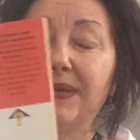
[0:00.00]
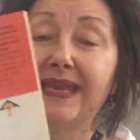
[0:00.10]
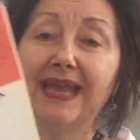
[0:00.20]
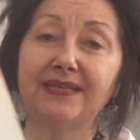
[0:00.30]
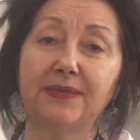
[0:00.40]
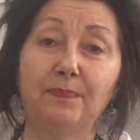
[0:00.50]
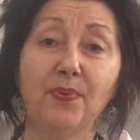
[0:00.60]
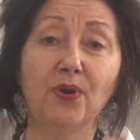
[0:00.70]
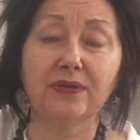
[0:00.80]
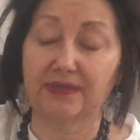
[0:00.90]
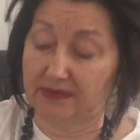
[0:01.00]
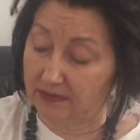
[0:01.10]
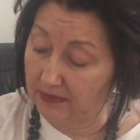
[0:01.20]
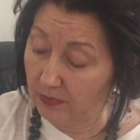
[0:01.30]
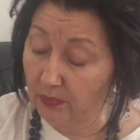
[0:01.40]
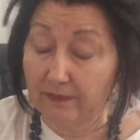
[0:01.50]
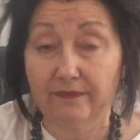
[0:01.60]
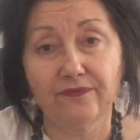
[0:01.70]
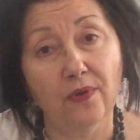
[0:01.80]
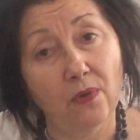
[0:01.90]
we get to books
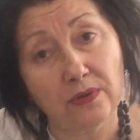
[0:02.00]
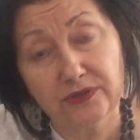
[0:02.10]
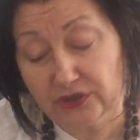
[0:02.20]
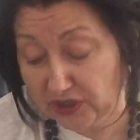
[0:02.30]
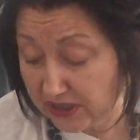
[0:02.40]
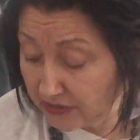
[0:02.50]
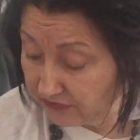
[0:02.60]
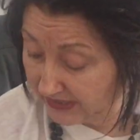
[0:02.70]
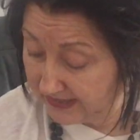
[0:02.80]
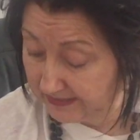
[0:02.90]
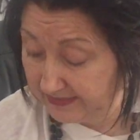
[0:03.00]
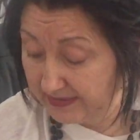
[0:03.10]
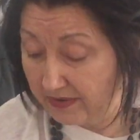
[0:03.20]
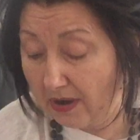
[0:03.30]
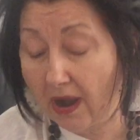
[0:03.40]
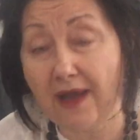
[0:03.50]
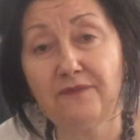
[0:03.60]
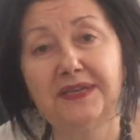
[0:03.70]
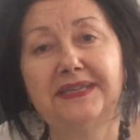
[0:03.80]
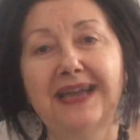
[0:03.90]
for older children, there are
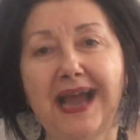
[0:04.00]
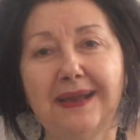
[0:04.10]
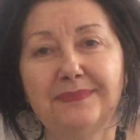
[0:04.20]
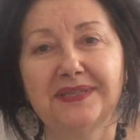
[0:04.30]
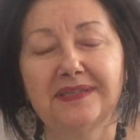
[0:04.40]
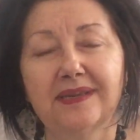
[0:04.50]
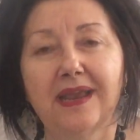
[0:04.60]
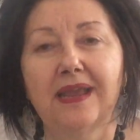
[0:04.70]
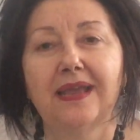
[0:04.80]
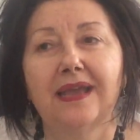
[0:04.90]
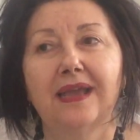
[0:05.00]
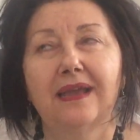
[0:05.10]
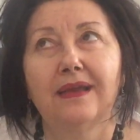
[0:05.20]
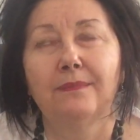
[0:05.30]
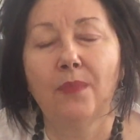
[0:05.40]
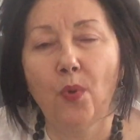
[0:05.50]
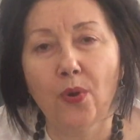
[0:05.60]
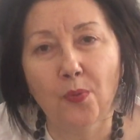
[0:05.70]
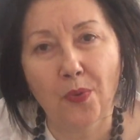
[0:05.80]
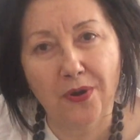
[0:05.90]
oftentimes
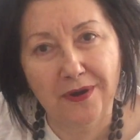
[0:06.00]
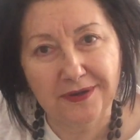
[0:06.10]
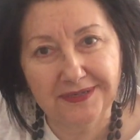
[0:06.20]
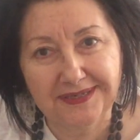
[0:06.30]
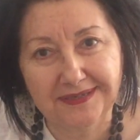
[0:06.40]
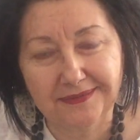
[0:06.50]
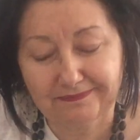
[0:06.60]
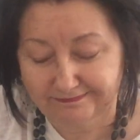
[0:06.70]
more words.